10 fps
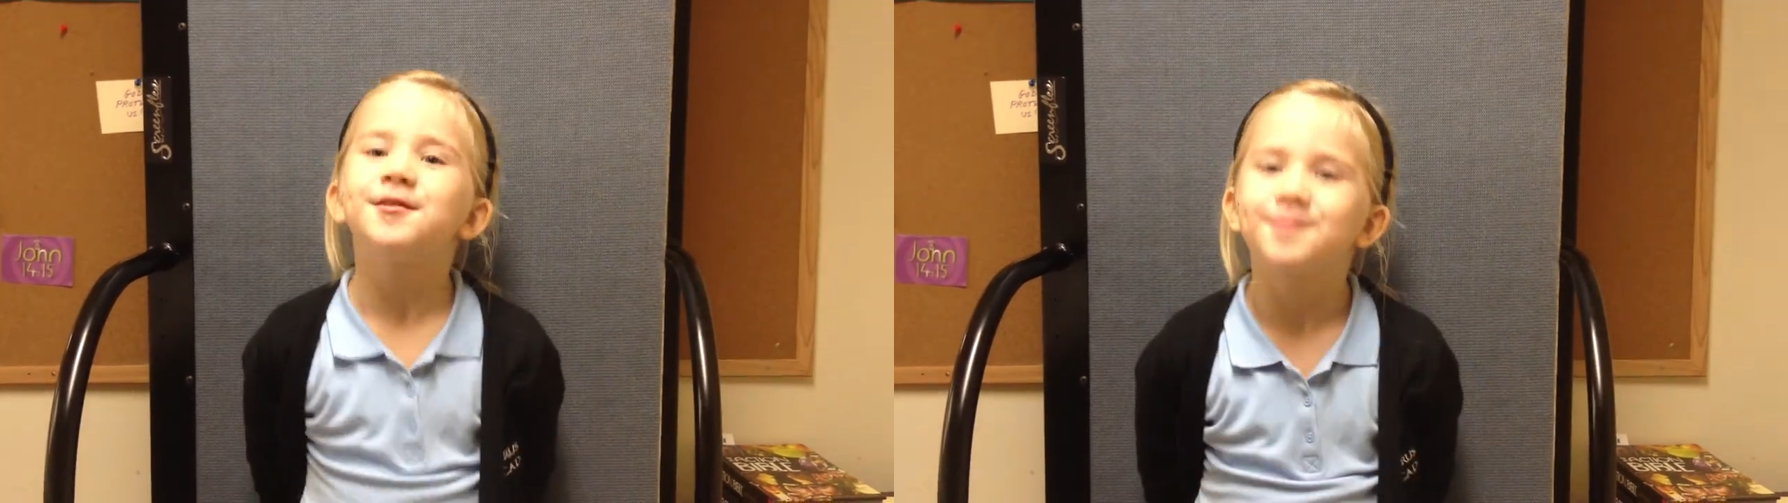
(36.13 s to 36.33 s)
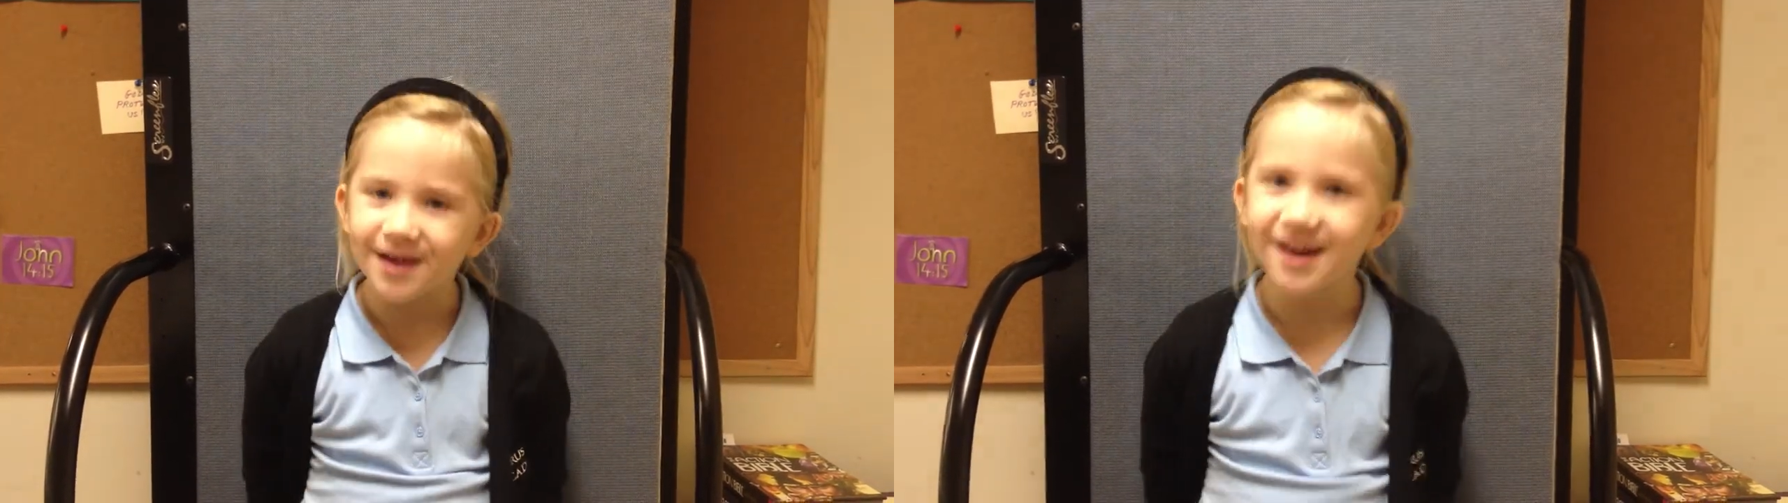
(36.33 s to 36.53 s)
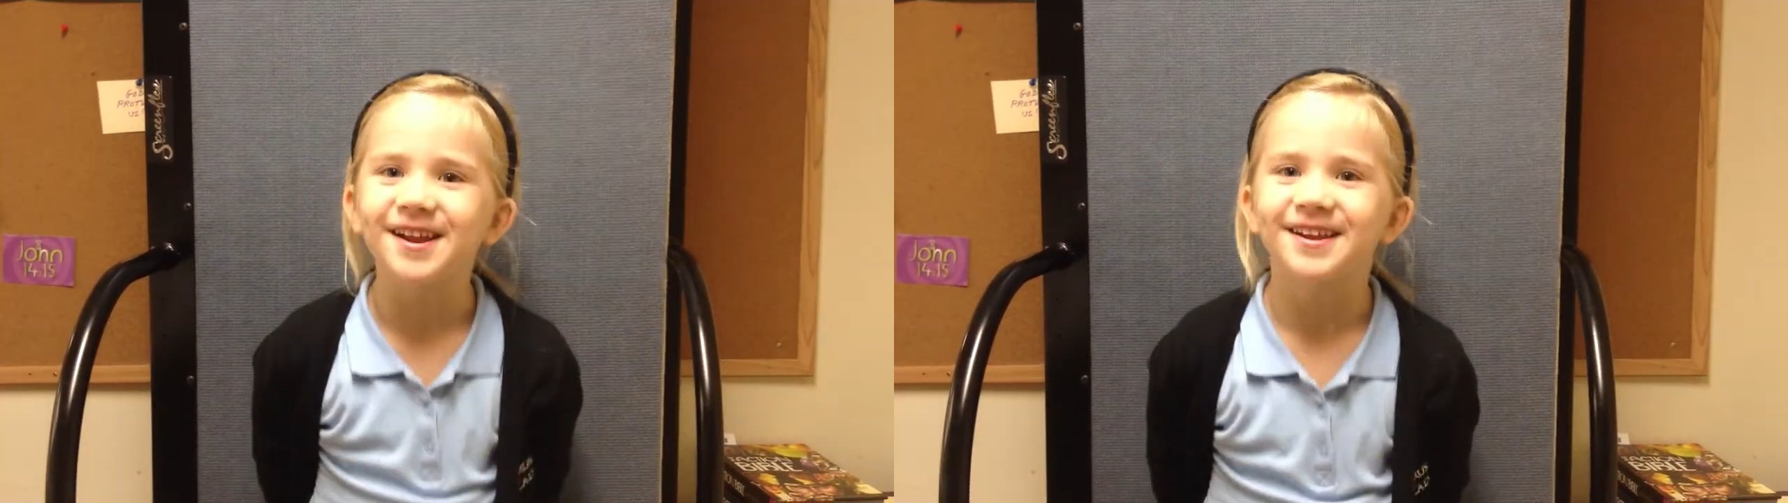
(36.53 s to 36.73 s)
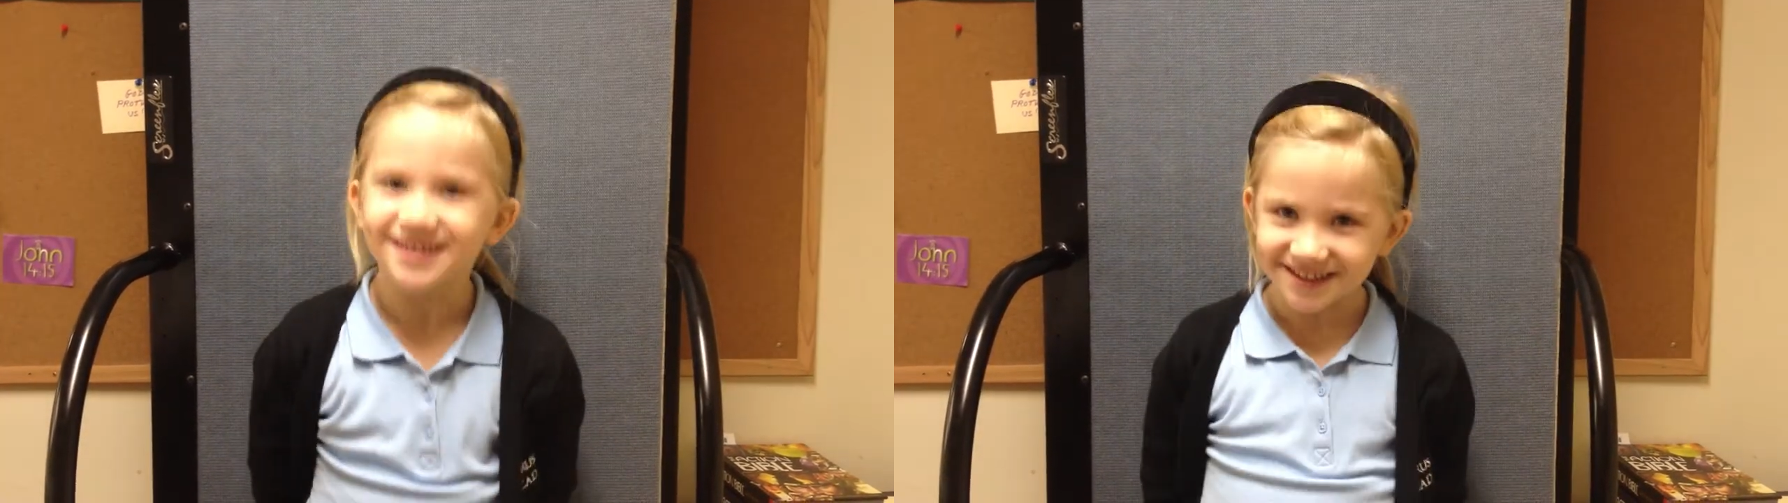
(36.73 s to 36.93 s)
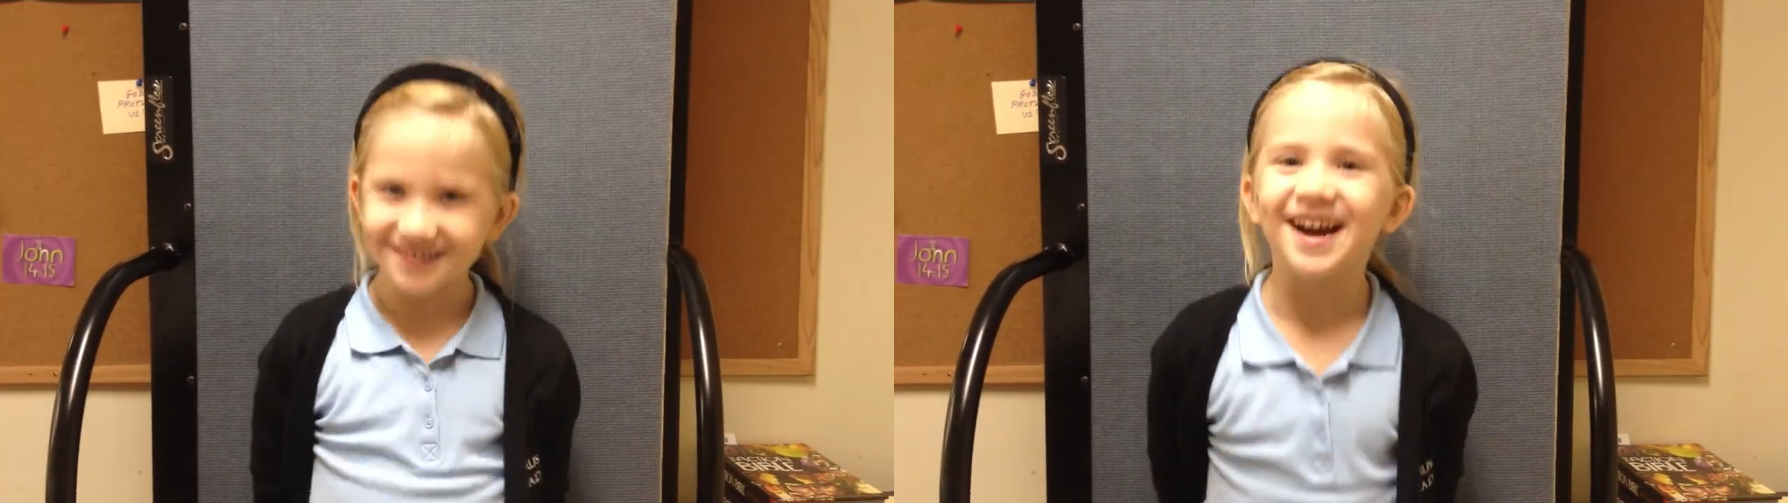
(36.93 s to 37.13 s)
but it
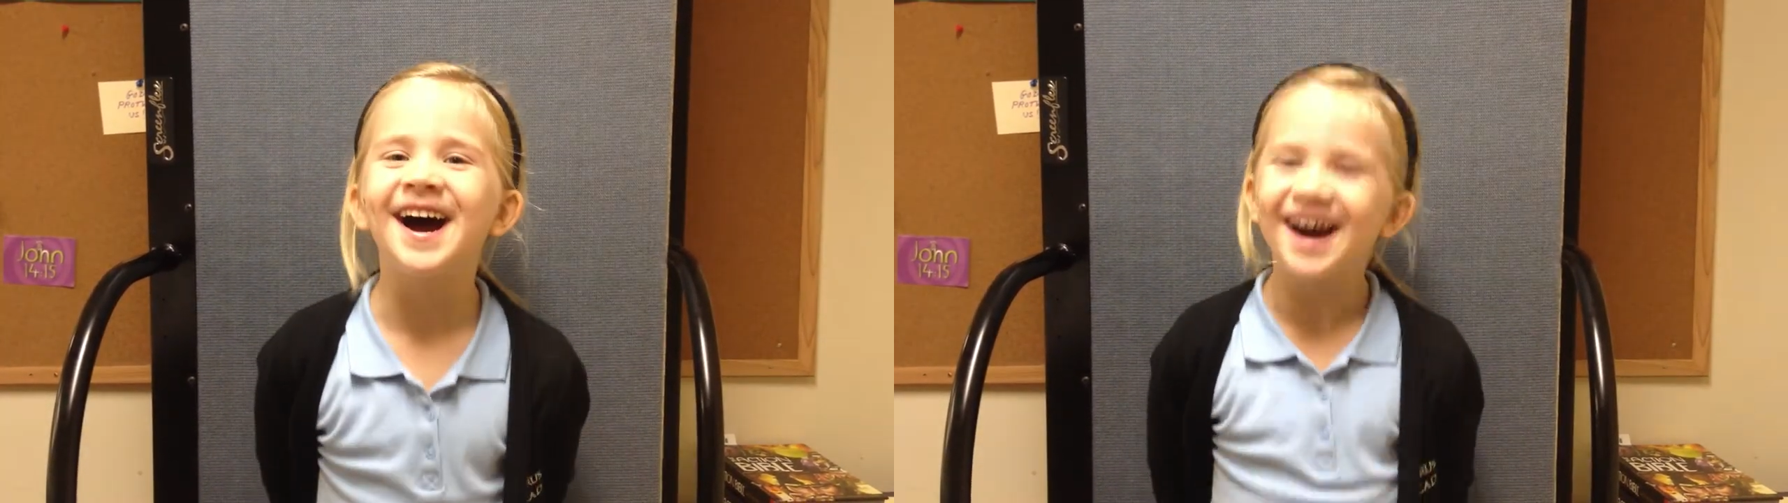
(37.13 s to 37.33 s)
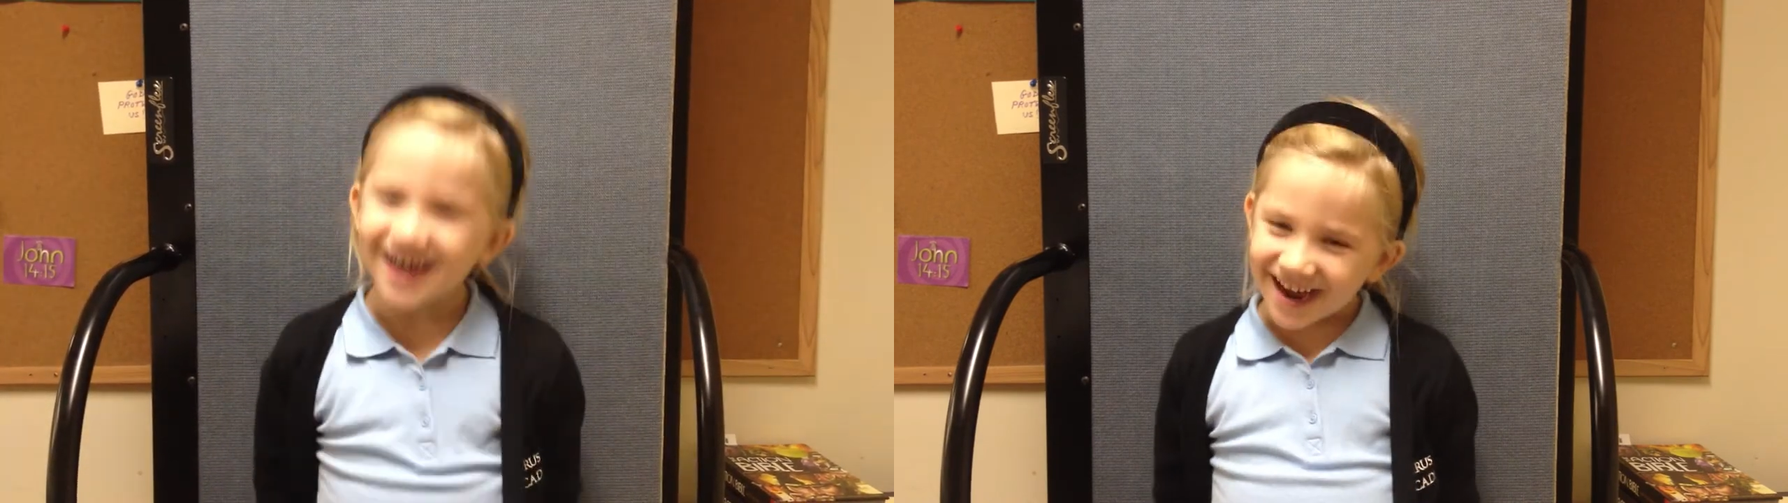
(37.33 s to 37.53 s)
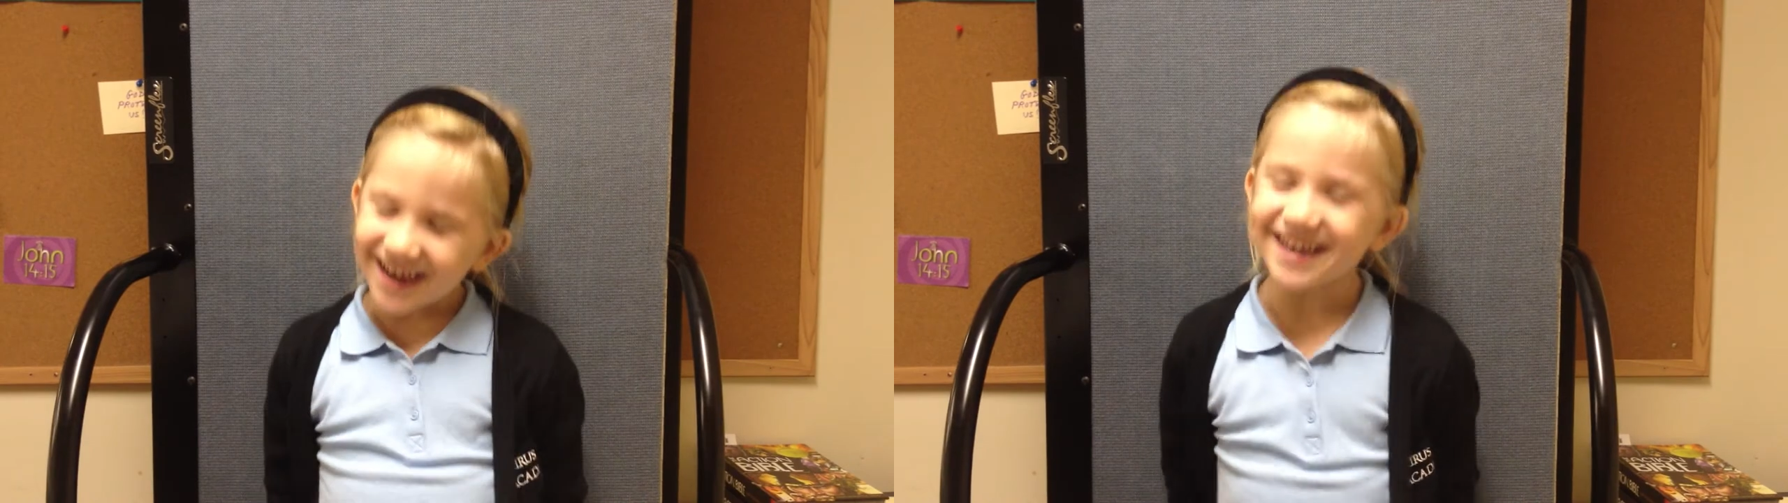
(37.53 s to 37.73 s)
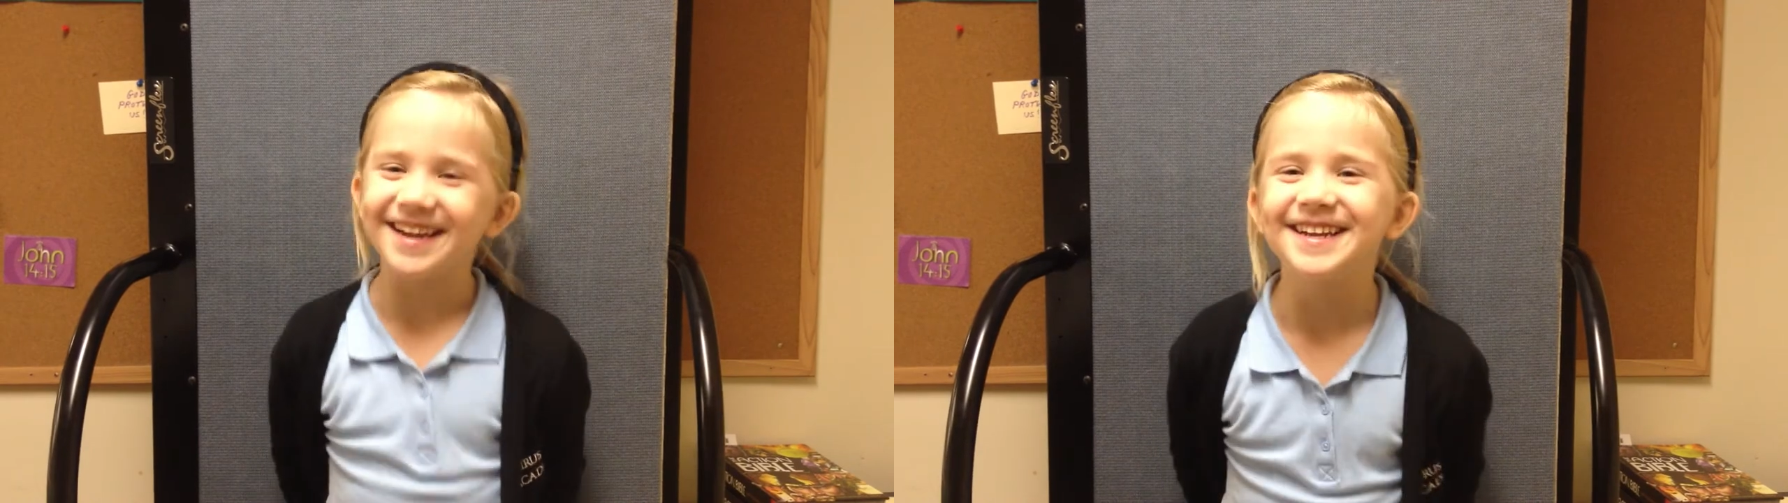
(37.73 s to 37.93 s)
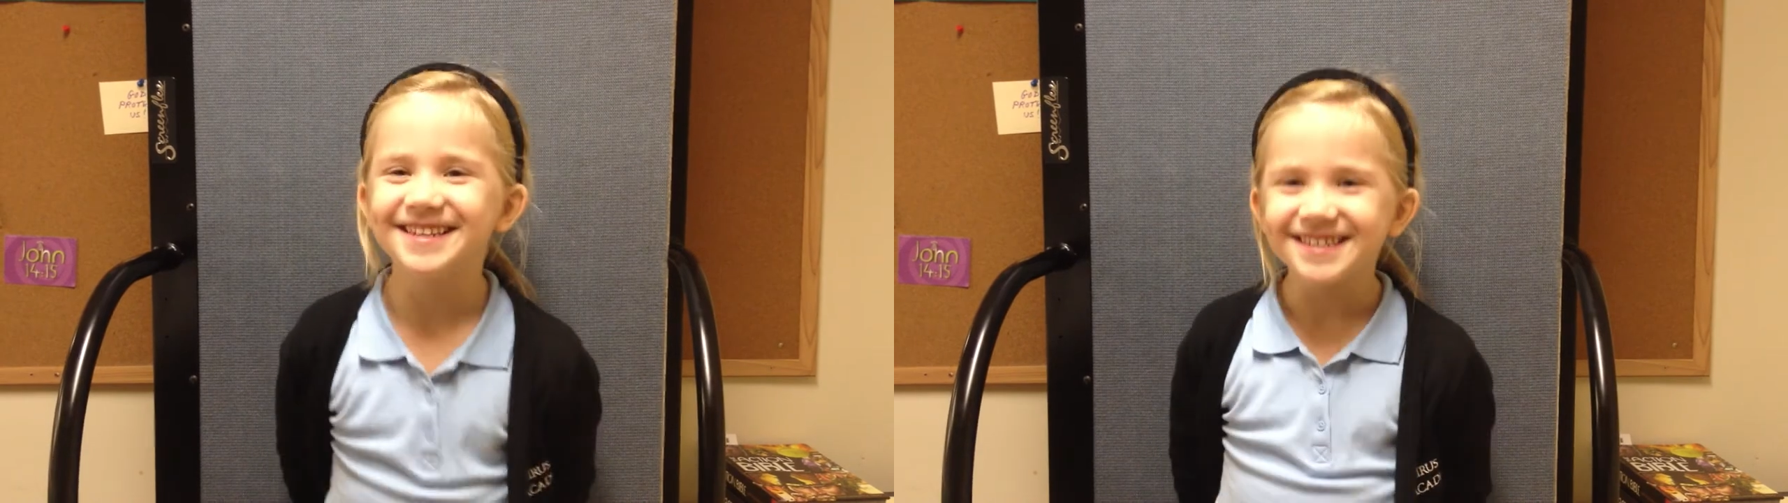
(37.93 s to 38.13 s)
does not
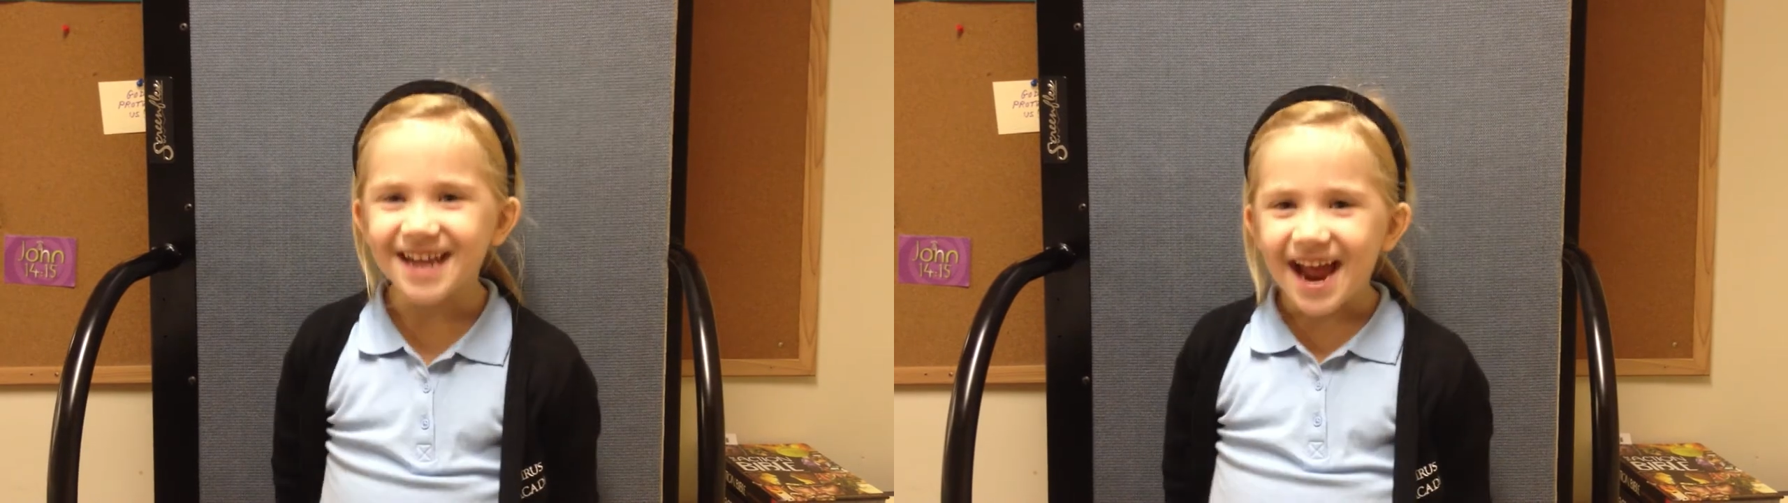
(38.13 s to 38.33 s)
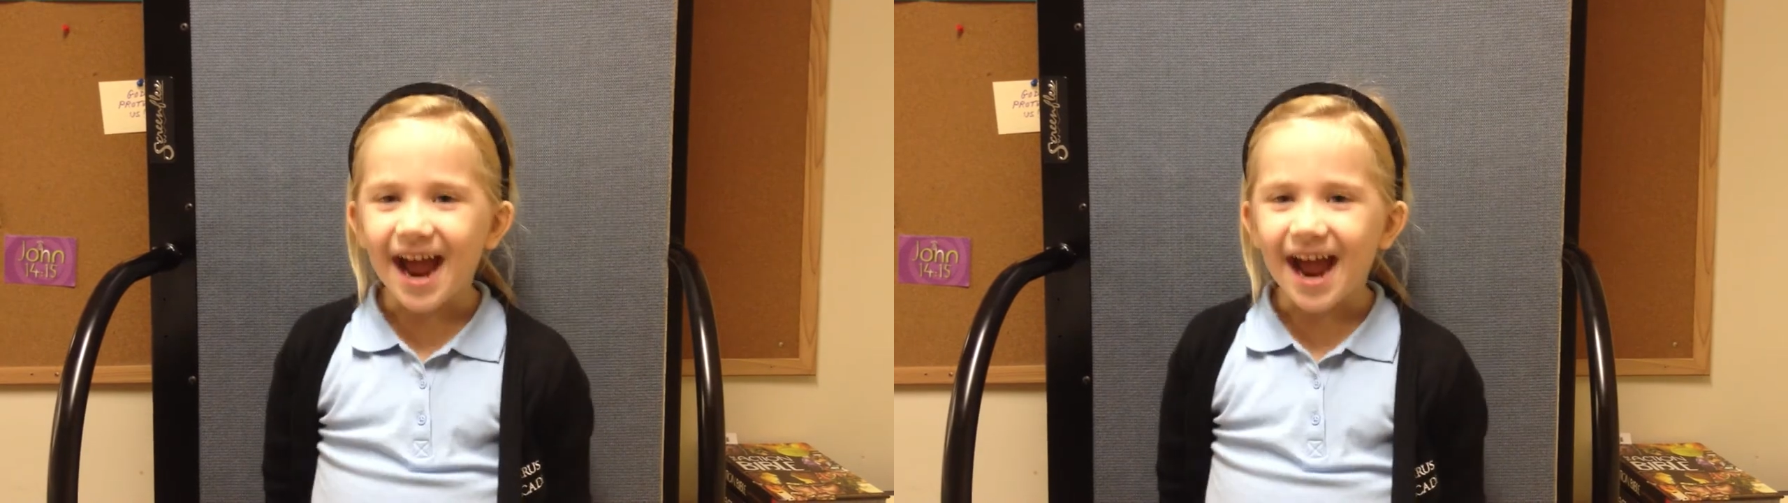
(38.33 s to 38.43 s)
eat.